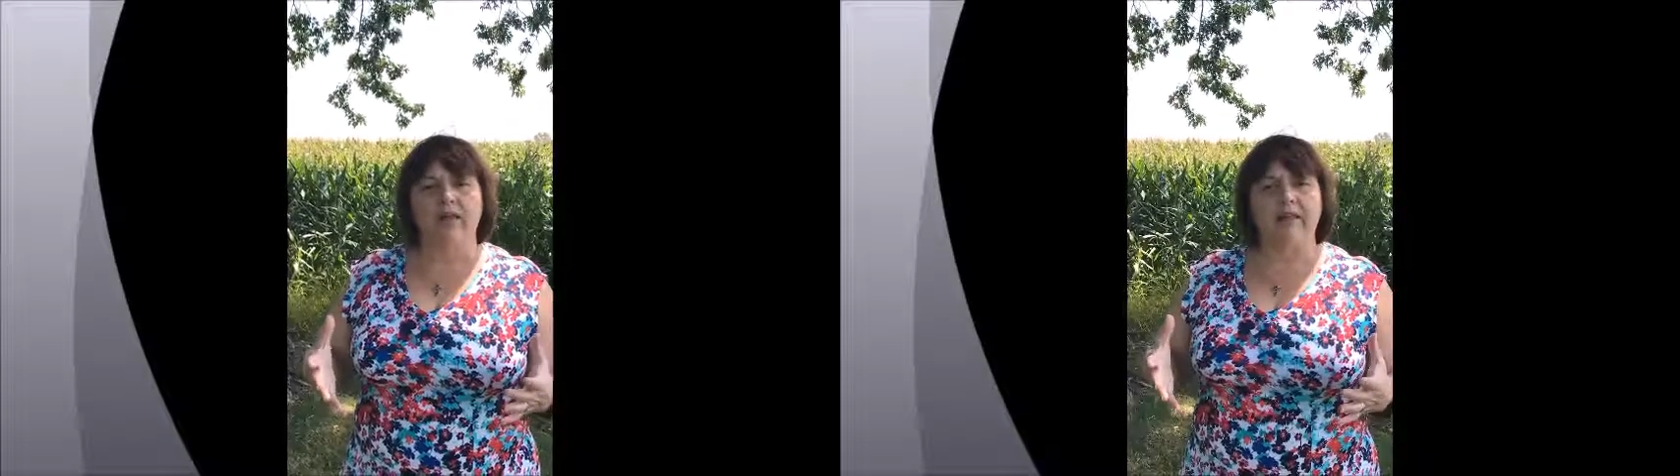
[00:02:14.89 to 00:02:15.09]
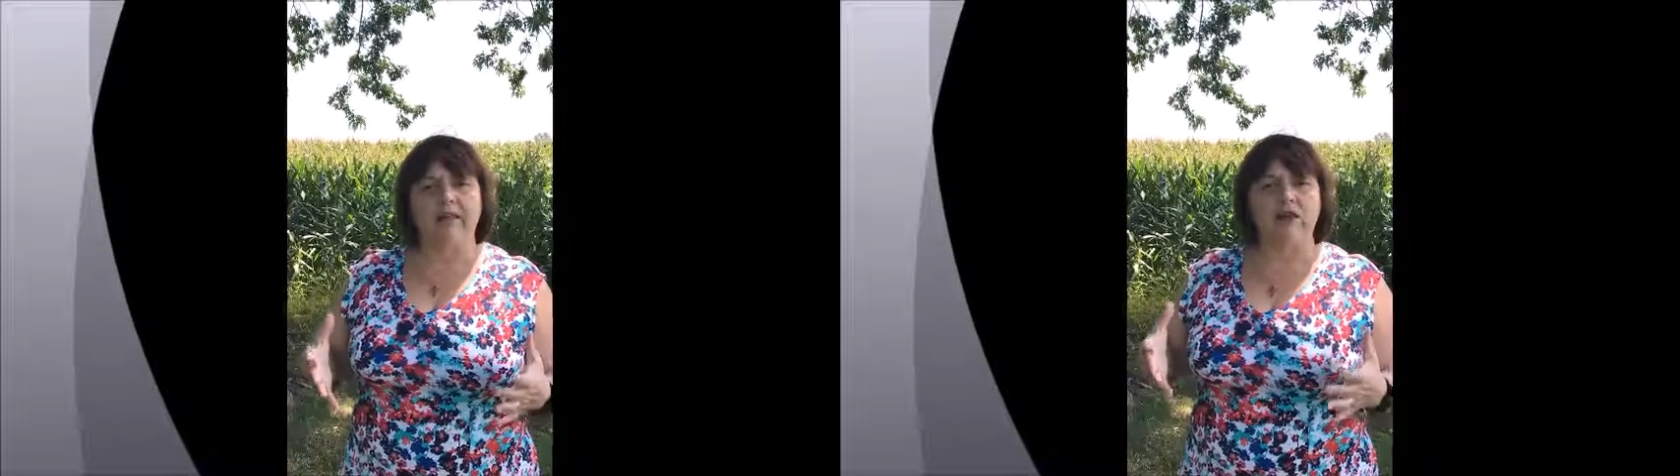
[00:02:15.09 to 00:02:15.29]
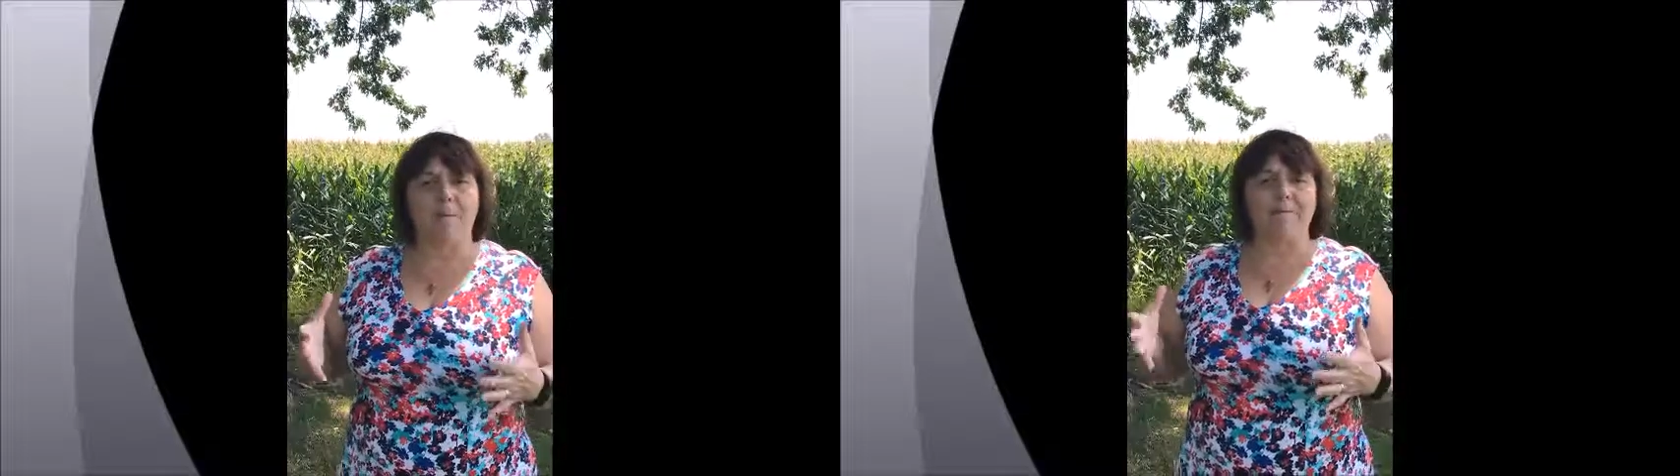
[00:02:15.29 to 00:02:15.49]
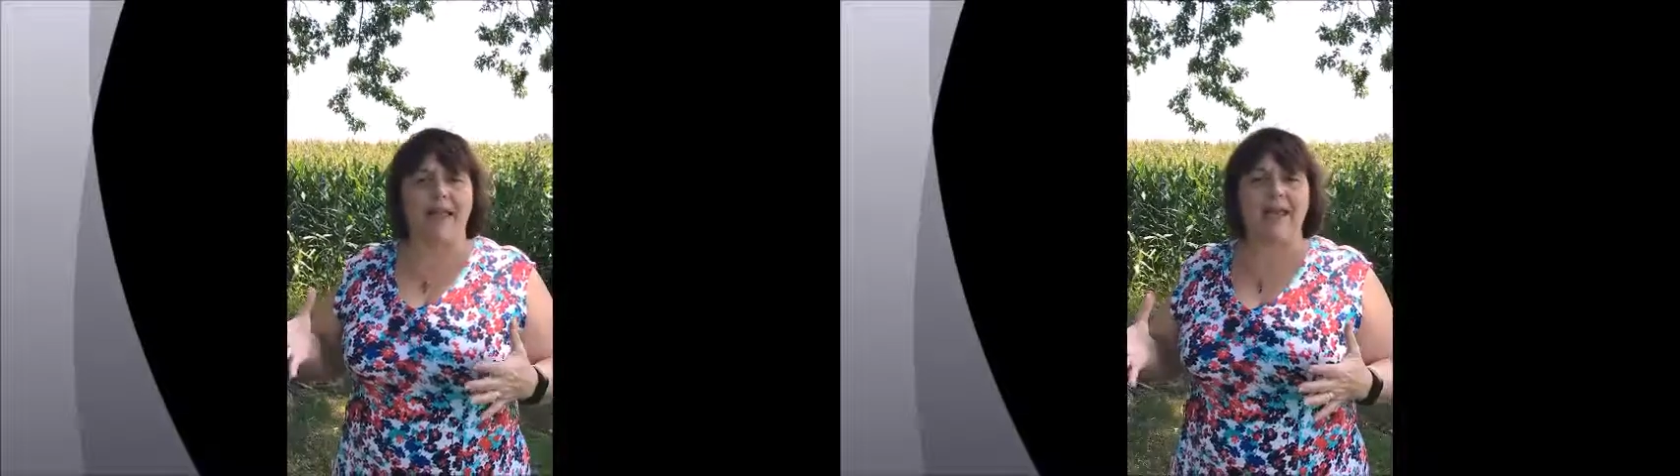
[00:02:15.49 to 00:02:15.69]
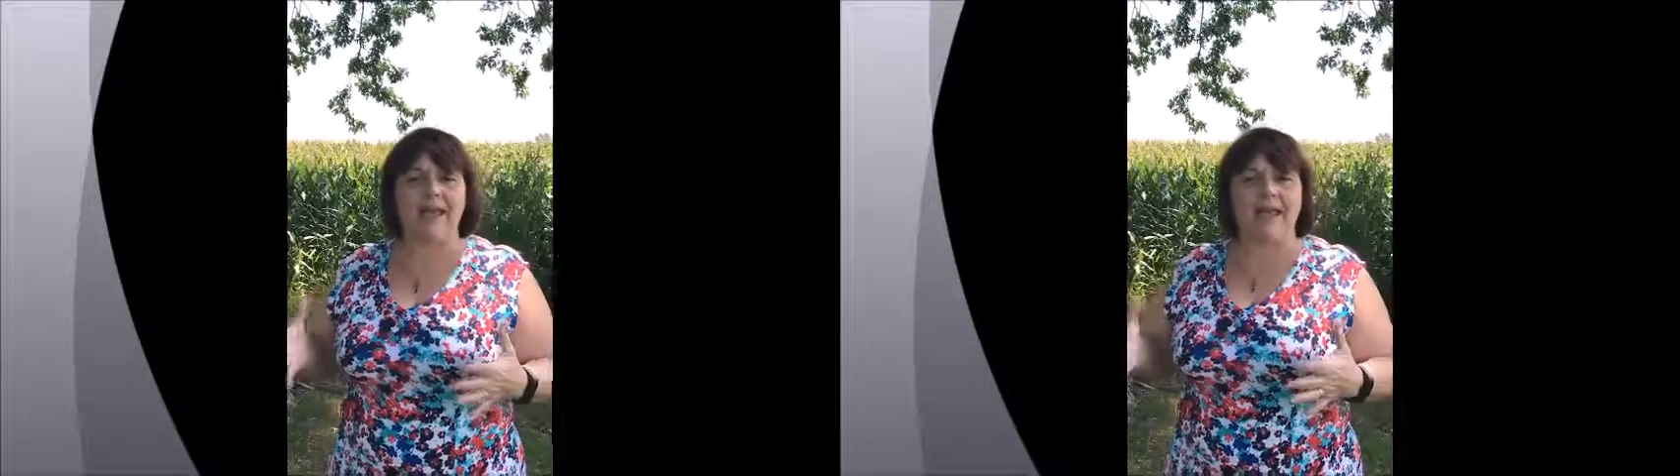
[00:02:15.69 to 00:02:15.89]
it's not
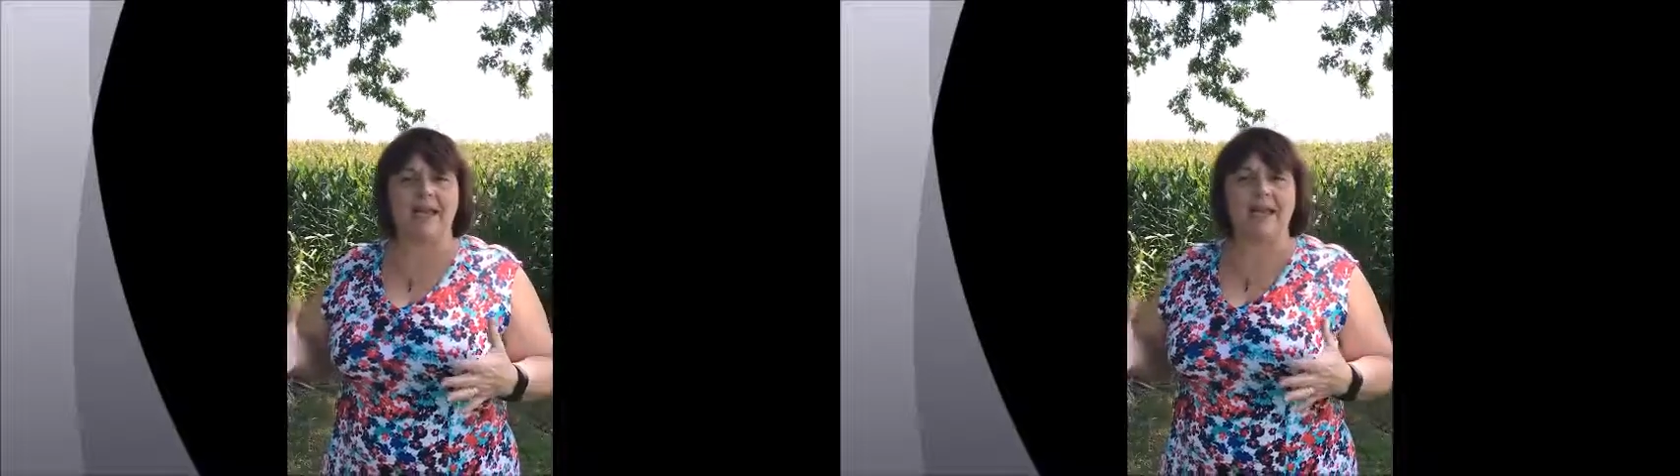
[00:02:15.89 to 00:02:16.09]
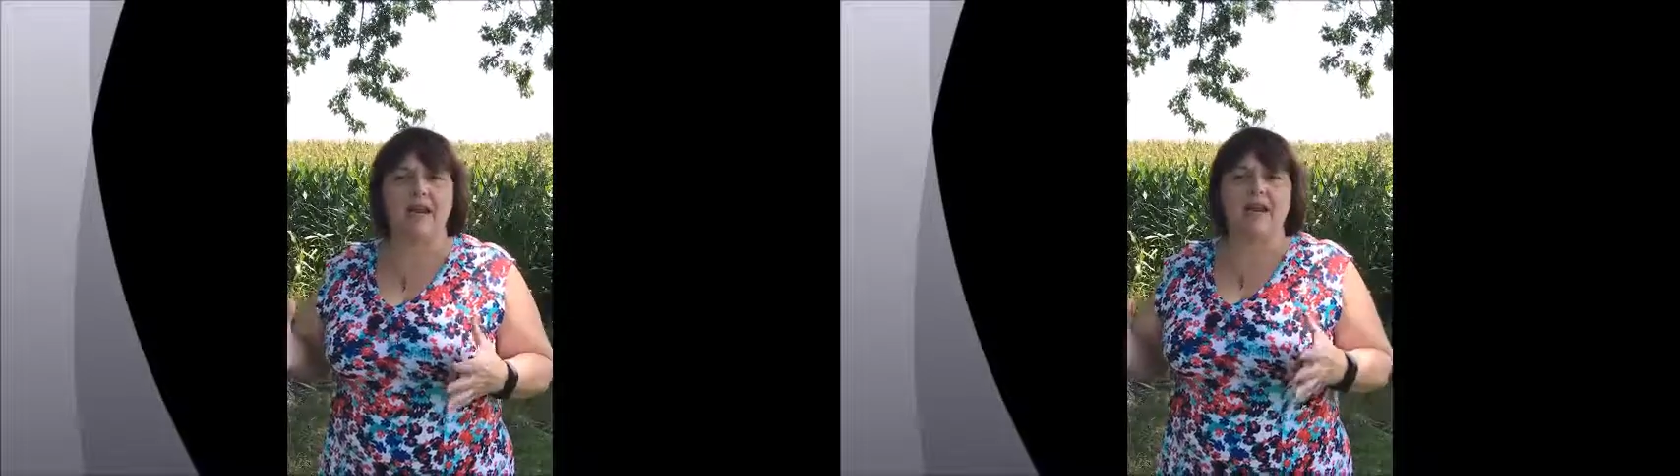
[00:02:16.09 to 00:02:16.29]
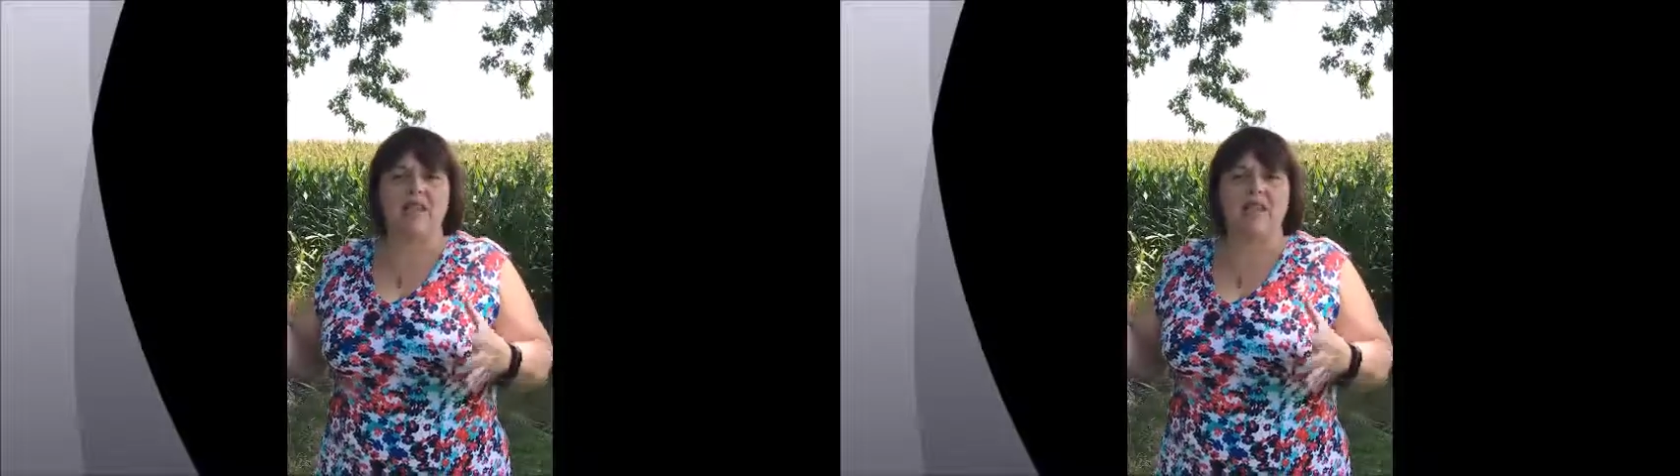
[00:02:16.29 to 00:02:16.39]
mandated,